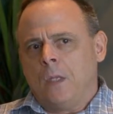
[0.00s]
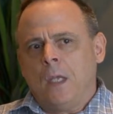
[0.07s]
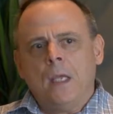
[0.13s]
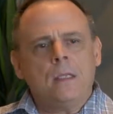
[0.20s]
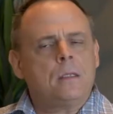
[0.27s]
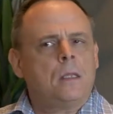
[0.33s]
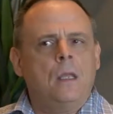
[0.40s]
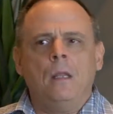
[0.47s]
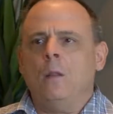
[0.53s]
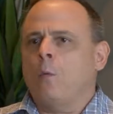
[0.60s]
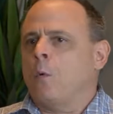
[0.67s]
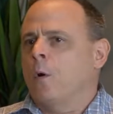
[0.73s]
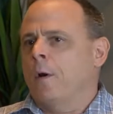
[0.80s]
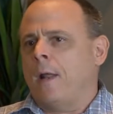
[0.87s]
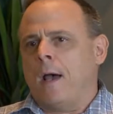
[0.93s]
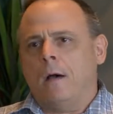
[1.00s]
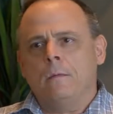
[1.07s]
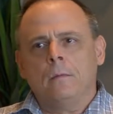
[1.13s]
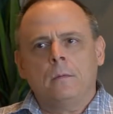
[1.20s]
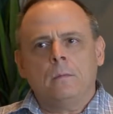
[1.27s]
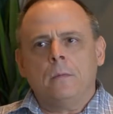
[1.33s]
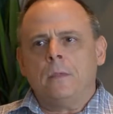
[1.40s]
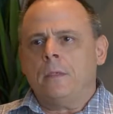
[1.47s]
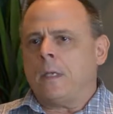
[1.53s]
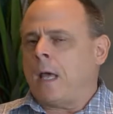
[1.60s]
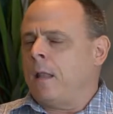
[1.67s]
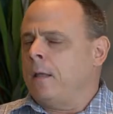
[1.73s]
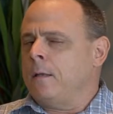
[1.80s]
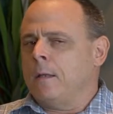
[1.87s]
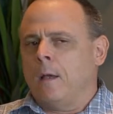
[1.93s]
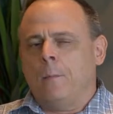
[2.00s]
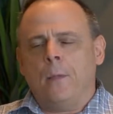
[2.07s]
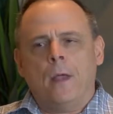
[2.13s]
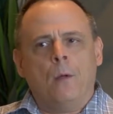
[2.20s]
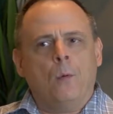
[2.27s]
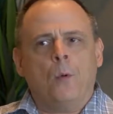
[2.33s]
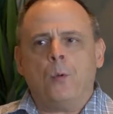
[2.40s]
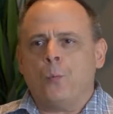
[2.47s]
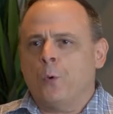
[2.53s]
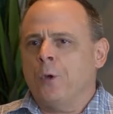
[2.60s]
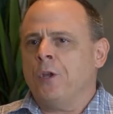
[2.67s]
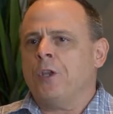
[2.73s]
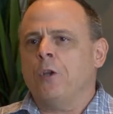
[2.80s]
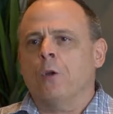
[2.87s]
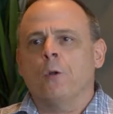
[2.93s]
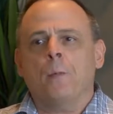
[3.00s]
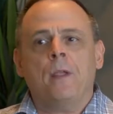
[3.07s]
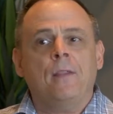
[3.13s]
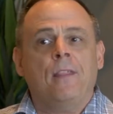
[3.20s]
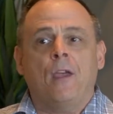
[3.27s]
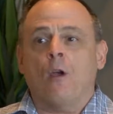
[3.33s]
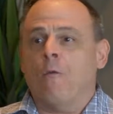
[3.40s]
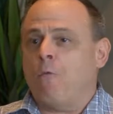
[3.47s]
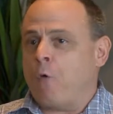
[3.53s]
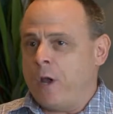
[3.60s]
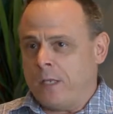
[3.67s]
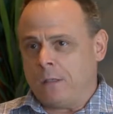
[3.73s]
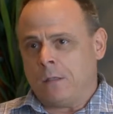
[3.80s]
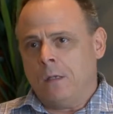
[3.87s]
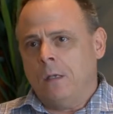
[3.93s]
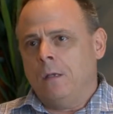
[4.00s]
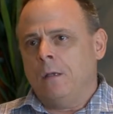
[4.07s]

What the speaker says: It's getting the word out, telling them that we're here to be their voice.